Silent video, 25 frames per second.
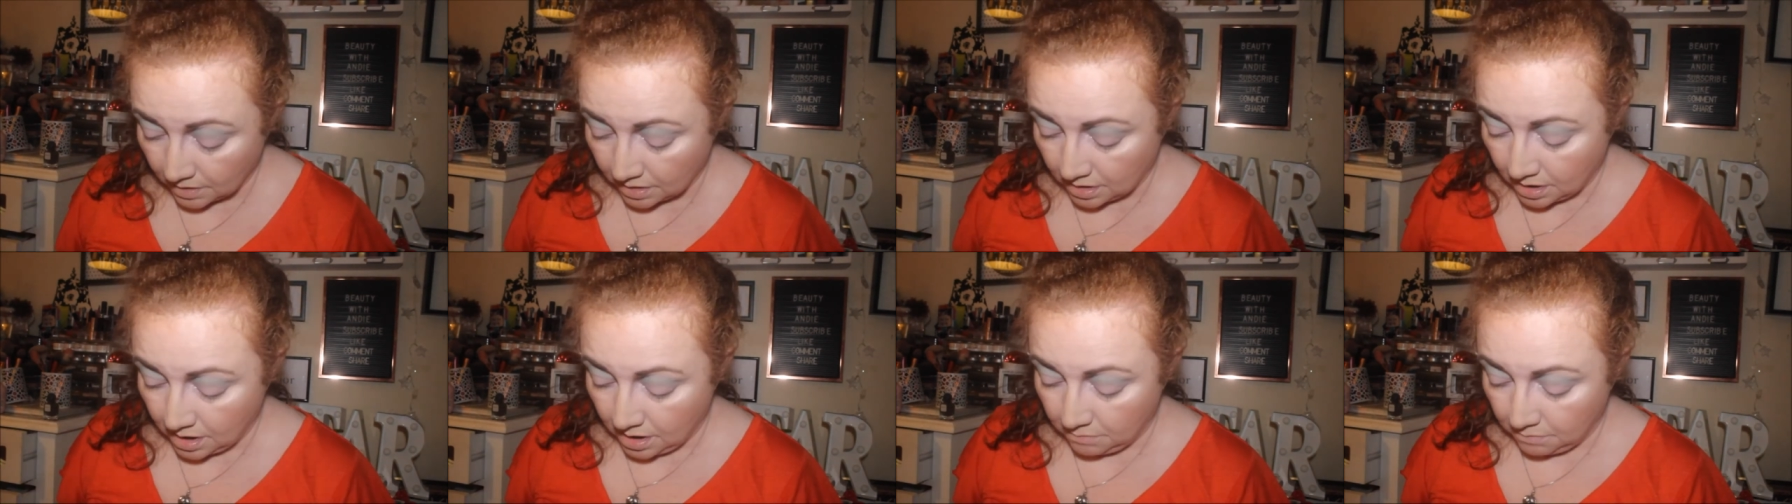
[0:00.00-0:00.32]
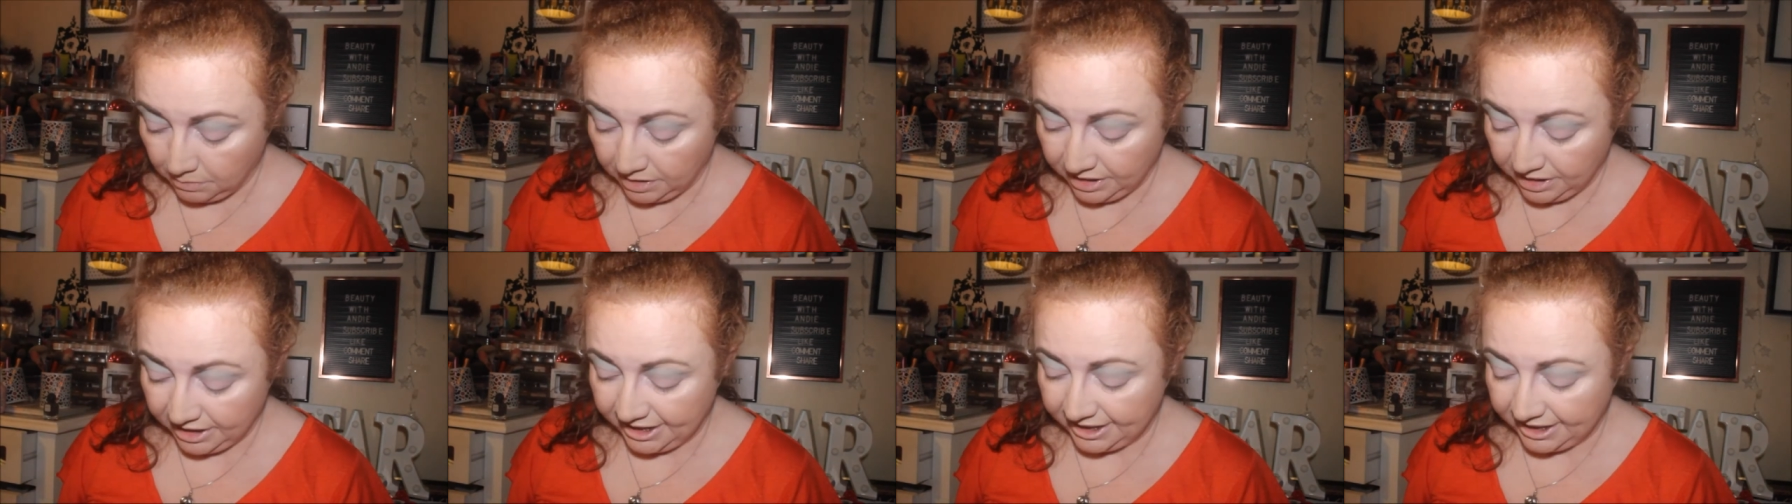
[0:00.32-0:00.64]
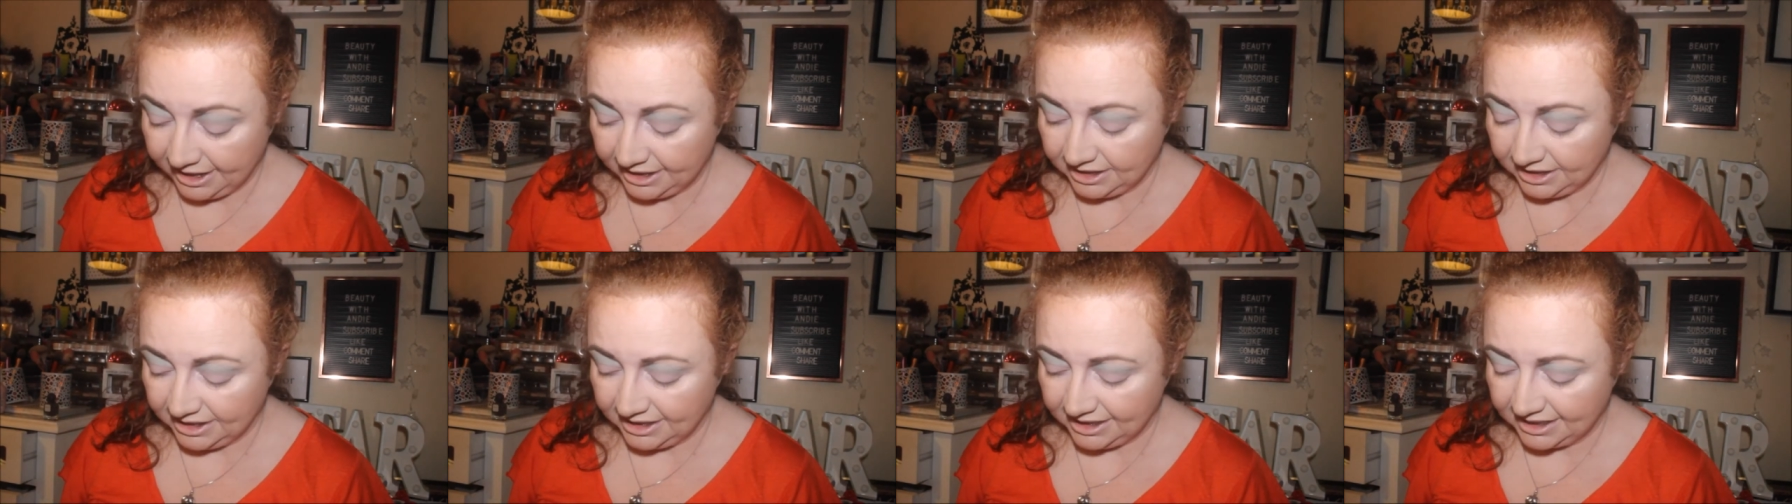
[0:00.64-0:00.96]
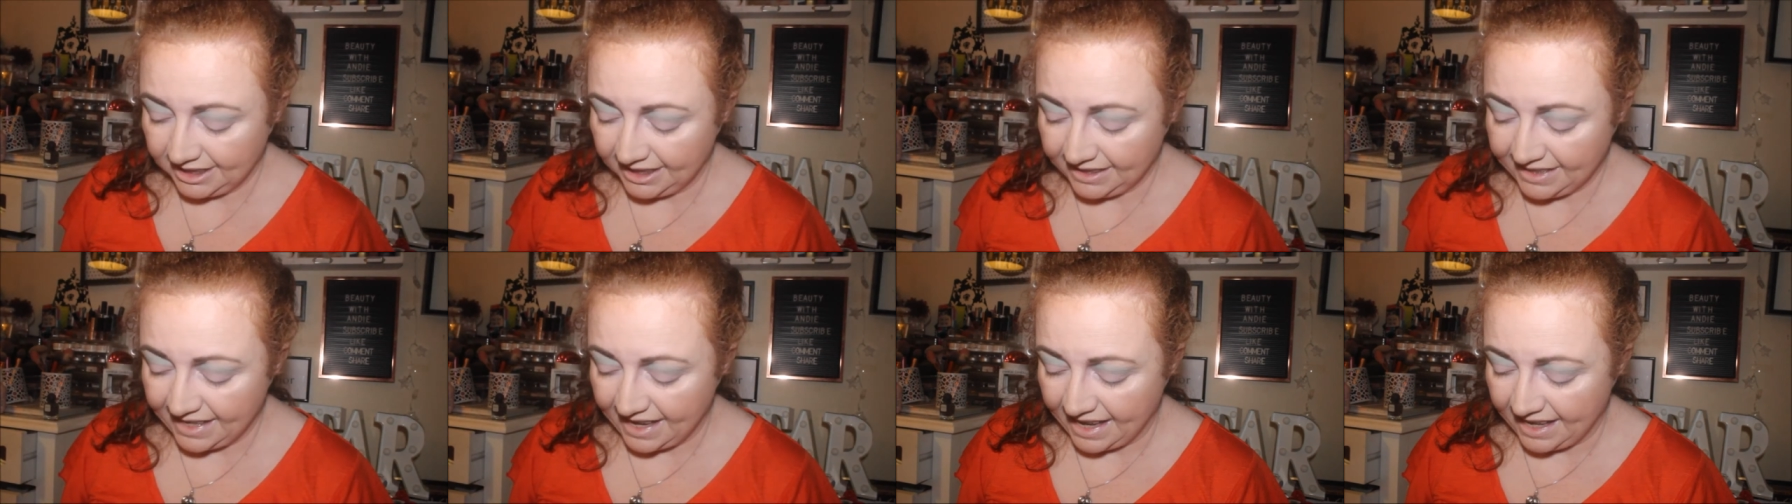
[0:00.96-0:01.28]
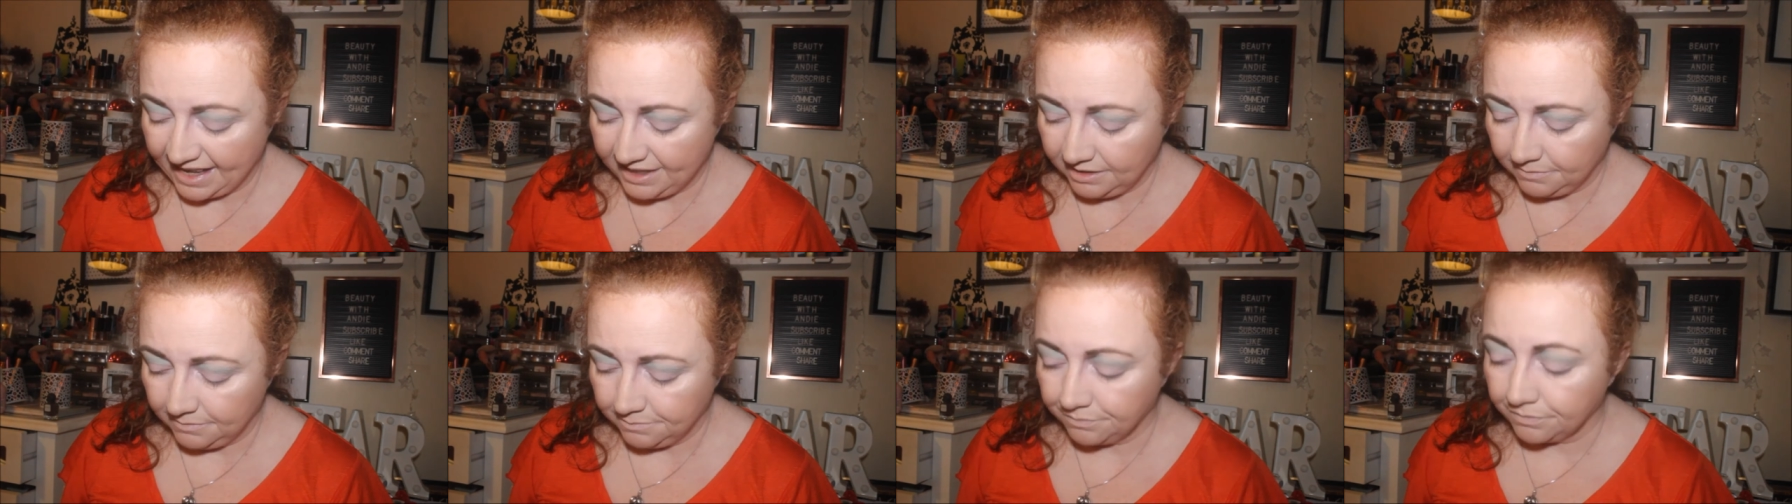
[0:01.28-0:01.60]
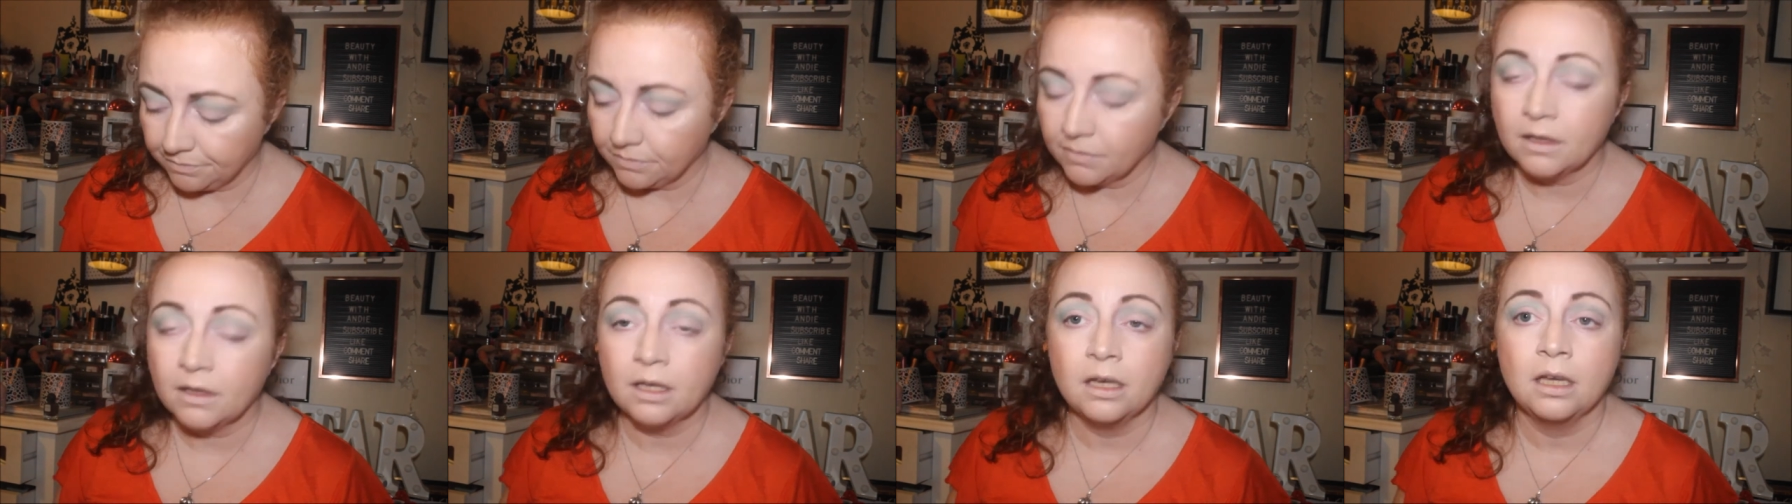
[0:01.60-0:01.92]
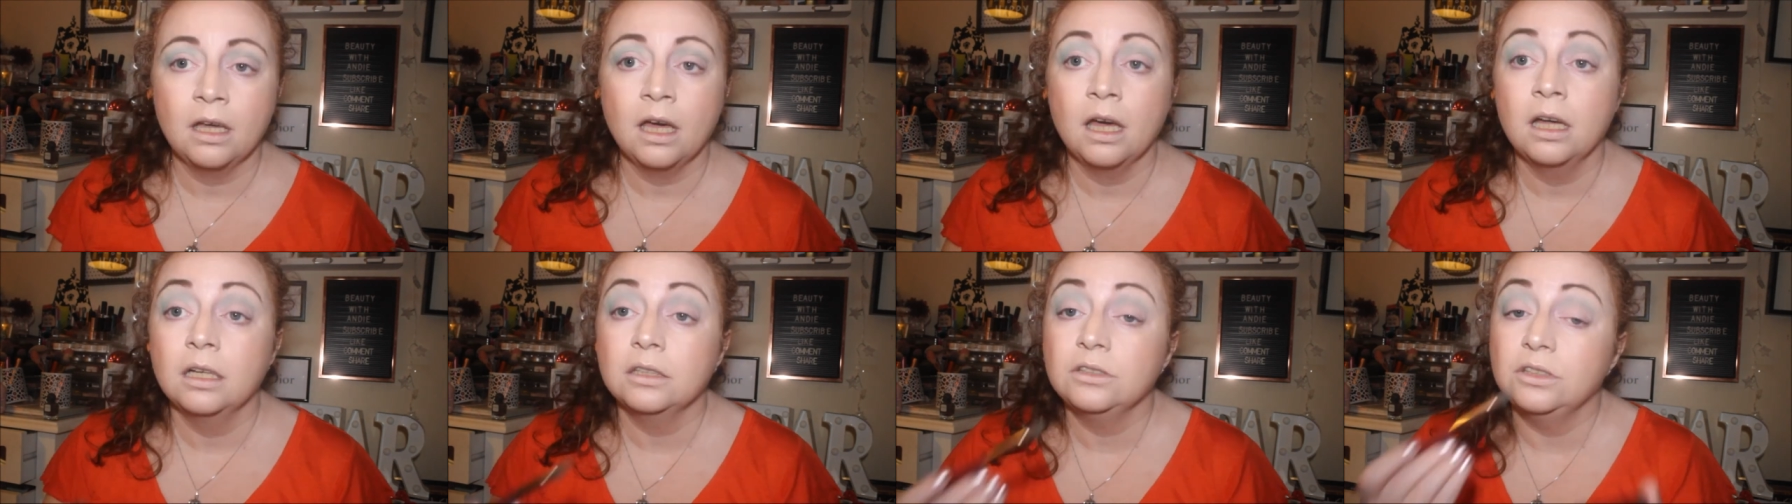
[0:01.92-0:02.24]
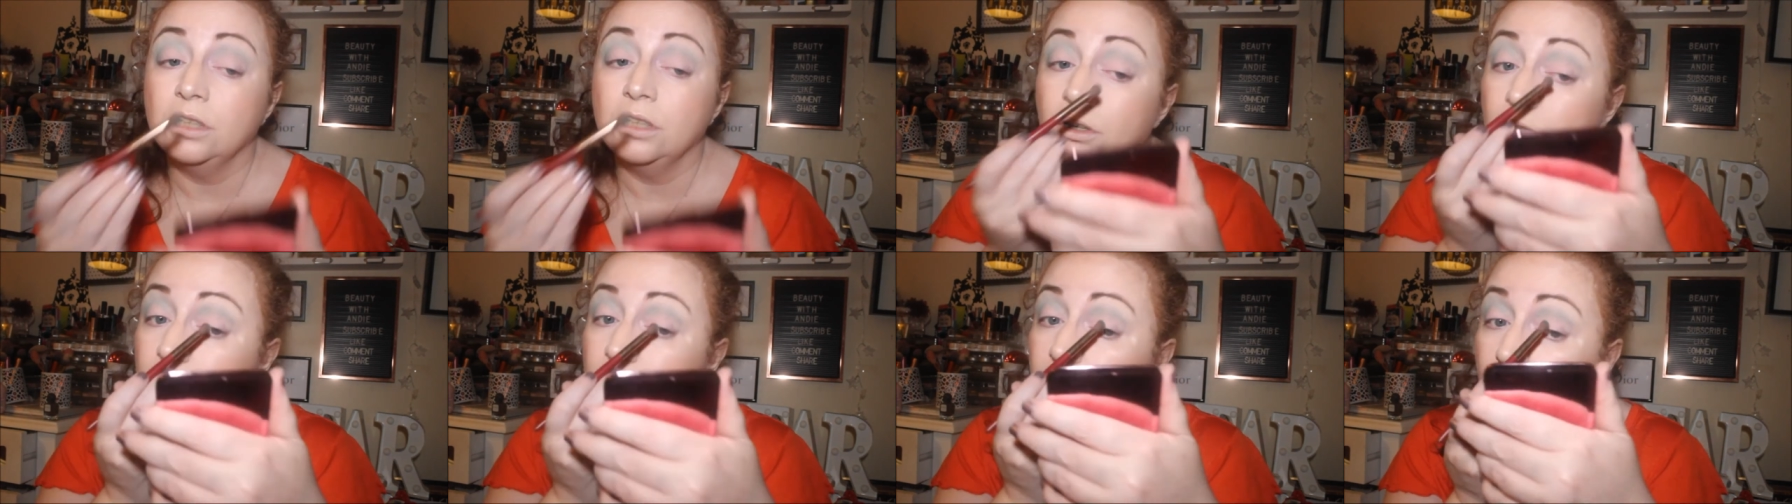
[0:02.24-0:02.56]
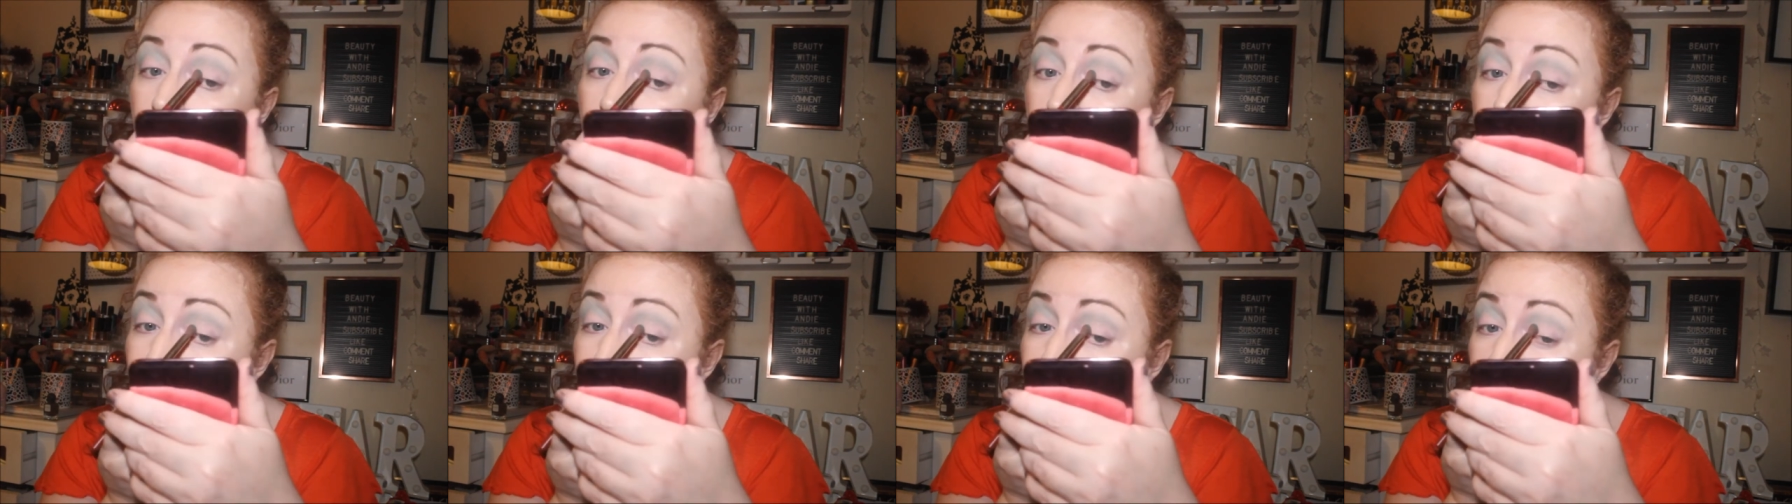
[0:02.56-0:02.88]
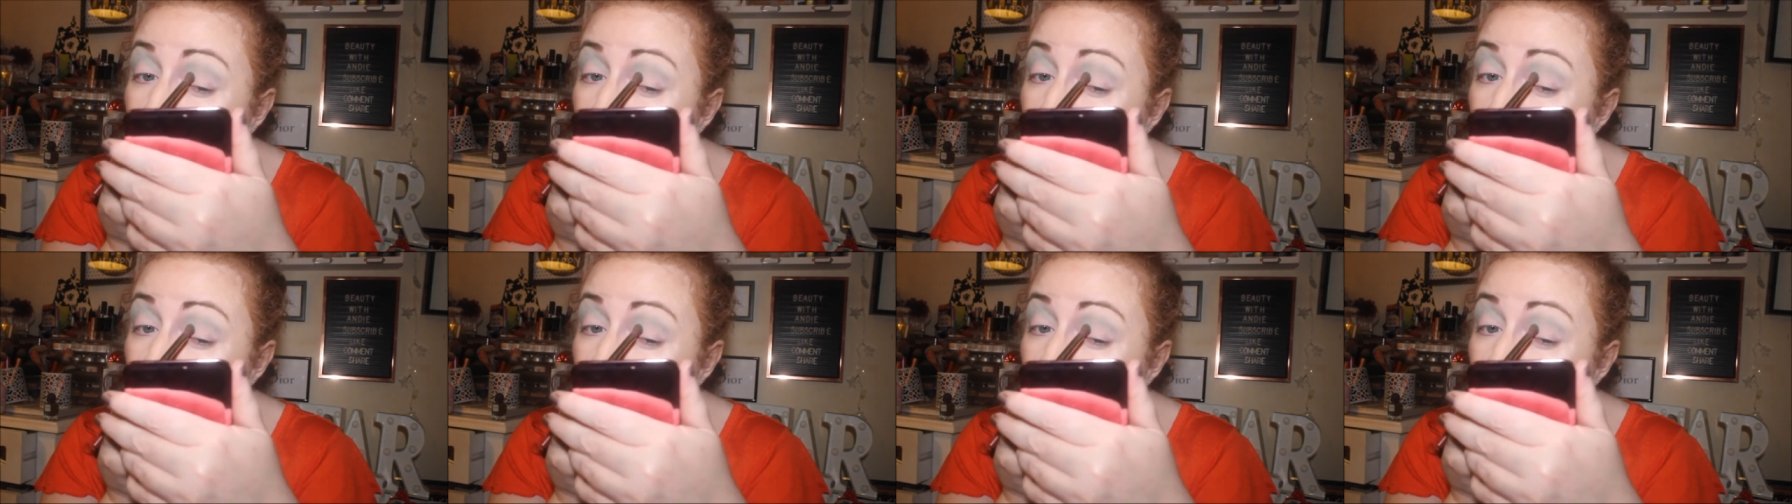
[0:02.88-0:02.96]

I mean, you can see it. Don't get me